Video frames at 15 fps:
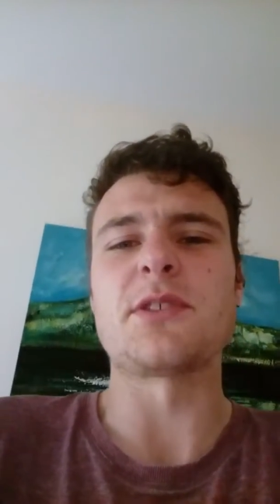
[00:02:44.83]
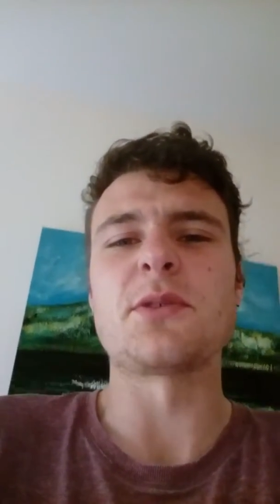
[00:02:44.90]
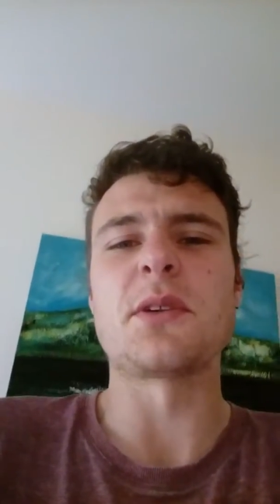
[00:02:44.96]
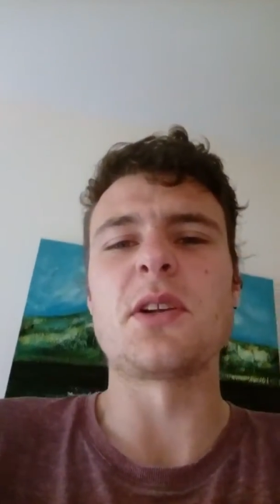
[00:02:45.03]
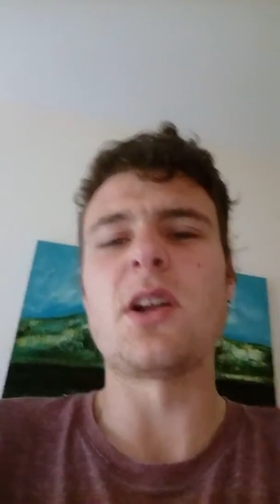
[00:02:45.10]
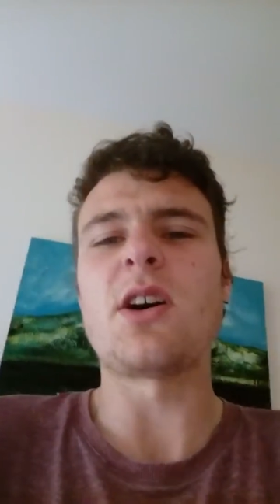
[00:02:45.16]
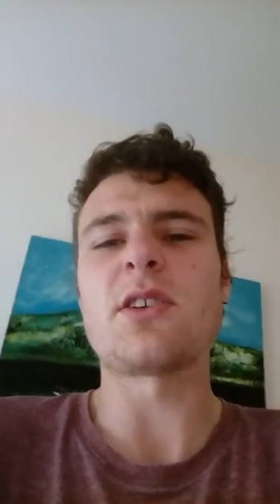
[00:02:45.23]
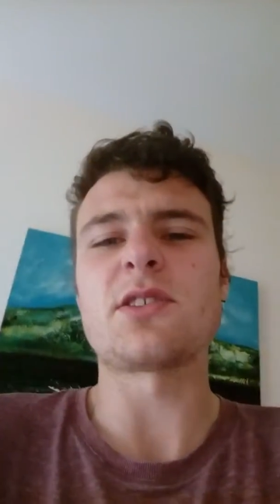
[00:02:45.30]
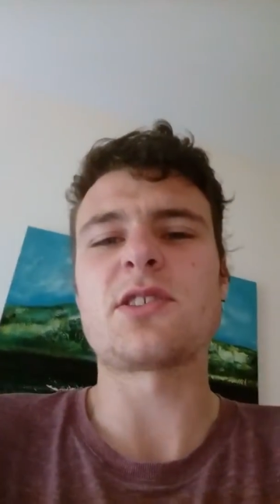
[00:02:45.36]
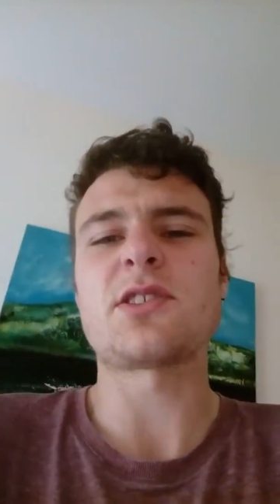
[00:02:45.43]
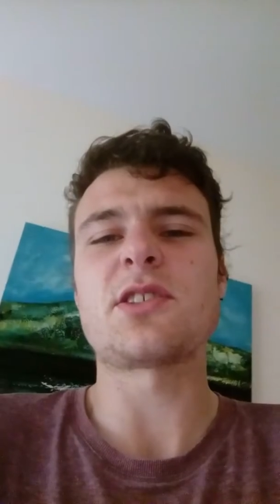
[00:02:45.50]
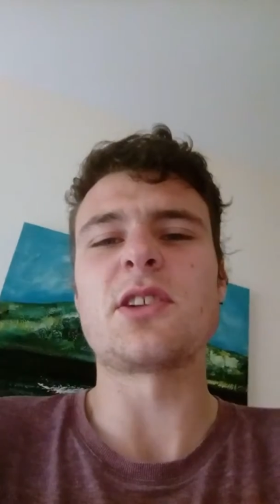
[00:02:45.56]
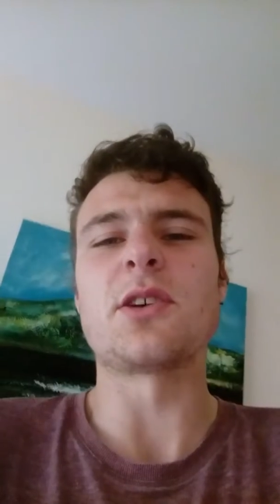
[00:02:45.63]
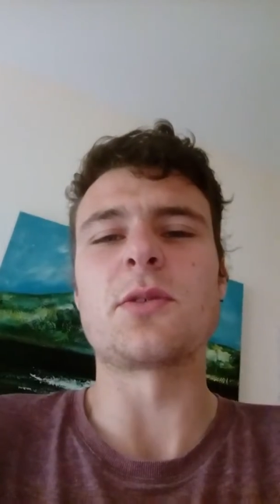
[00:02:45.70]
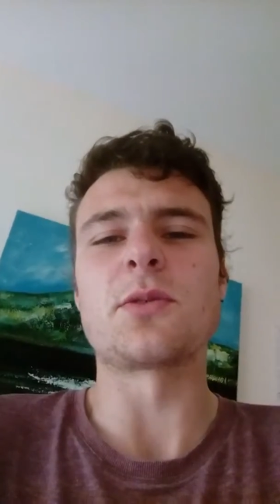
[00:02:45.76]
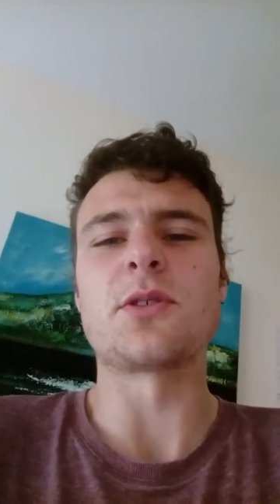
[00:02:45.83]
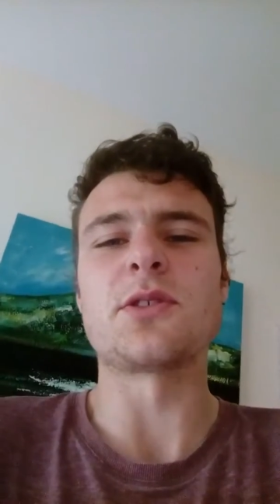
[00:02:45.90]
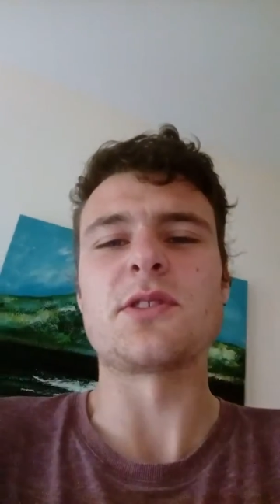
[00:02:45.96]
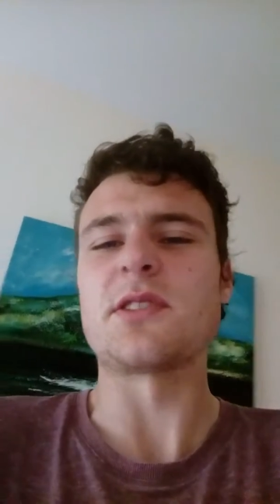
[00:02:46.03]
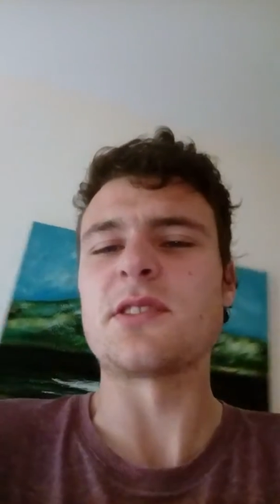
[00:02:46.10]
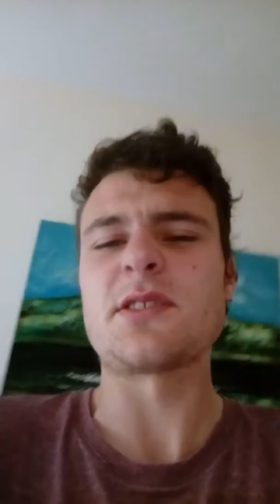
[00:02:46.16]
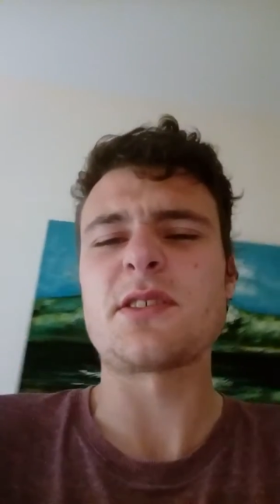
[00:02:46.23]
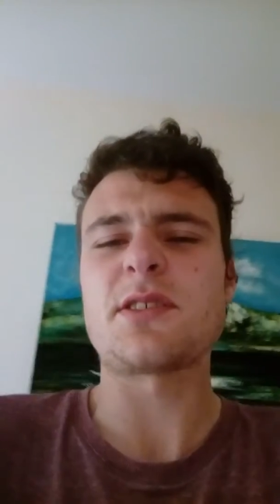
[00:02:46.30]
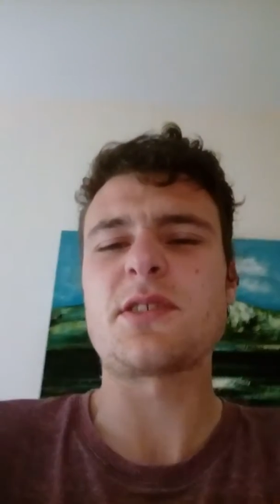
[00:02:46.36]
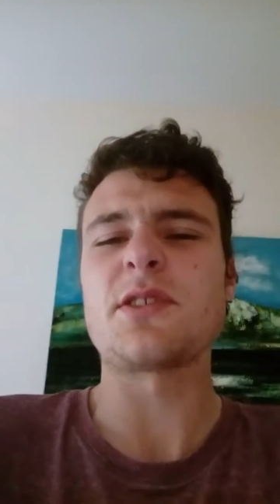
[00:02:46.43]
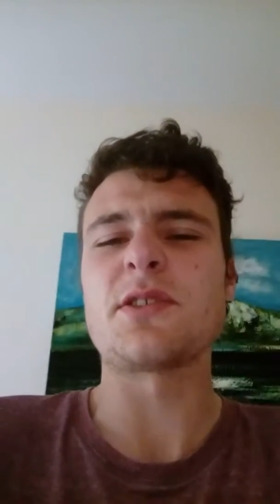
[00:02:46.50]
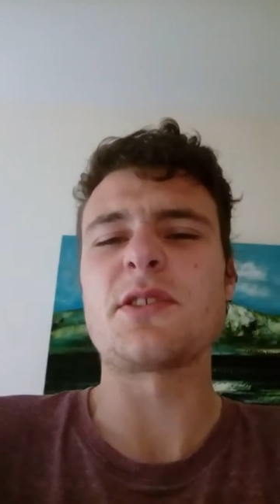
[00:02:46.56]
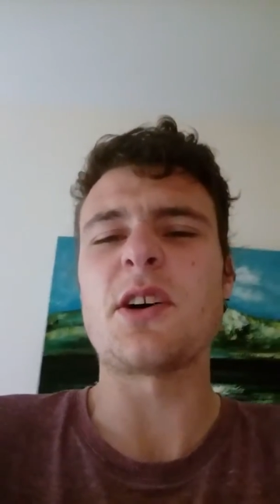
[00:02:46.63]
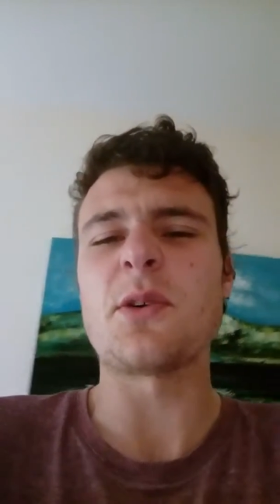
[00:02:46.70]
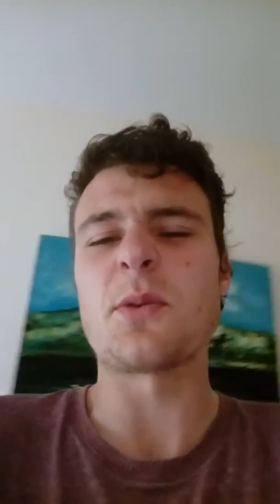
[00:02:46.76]
He's doing long, slow runs, and it's
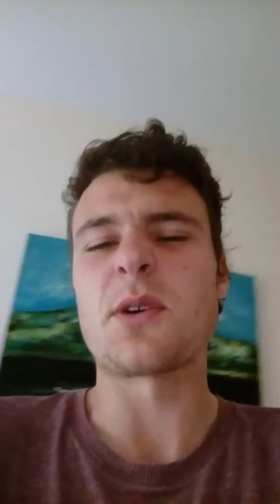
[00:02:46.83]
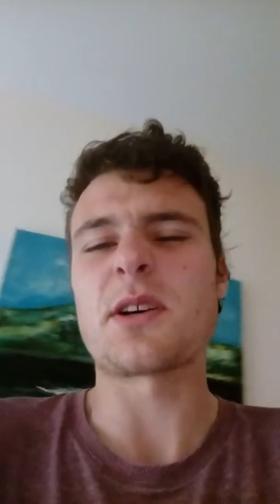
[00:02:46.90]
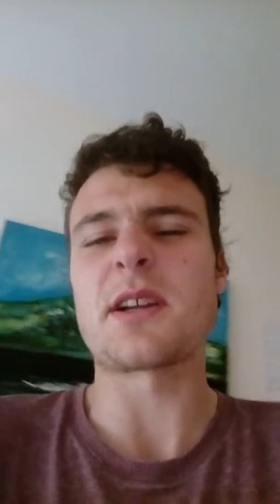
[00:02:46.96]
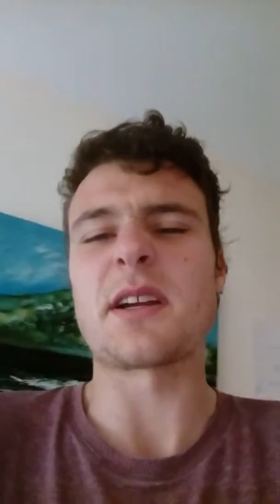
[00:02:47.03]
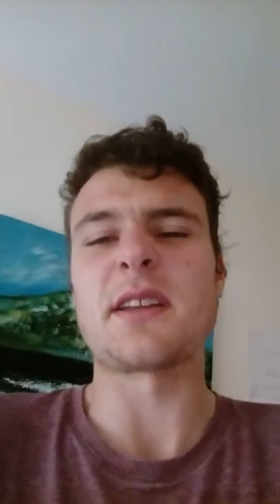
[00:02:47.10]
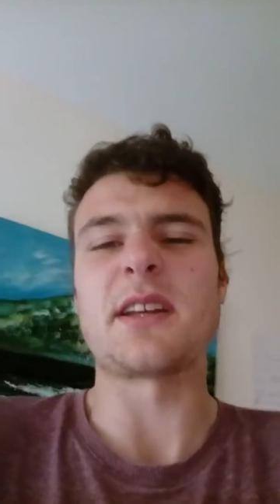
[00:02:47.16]
just not working."